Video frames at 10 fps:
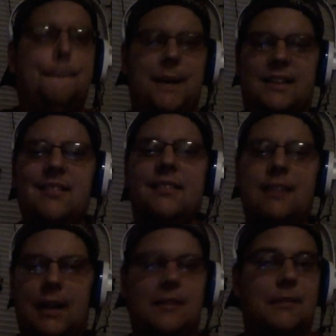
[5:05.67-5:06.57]
But
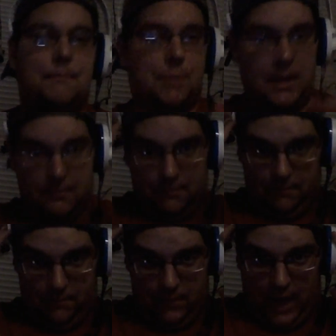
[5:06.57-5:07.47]

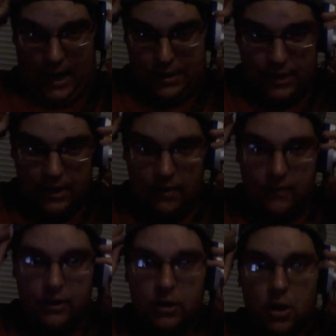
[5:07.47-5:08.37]
I
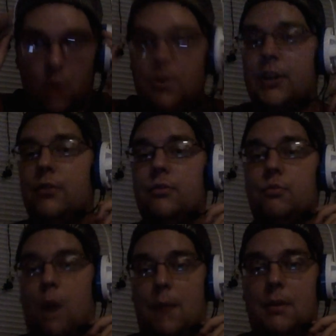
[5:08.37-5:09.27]
think they're going to
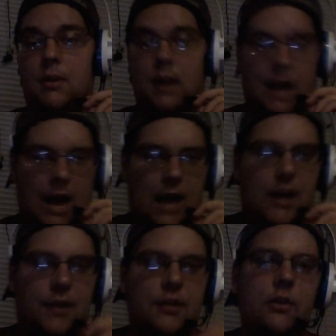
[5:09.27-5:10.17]
overuse Robert
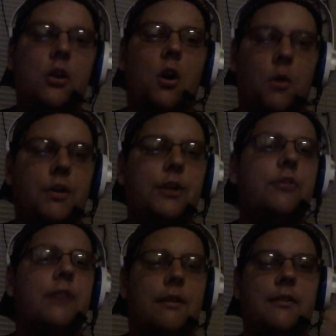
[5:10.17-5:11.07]
I think they're going to
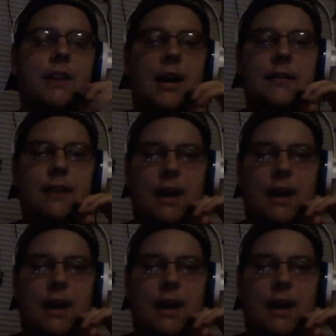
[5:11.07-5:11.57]
overuse Darius Guice.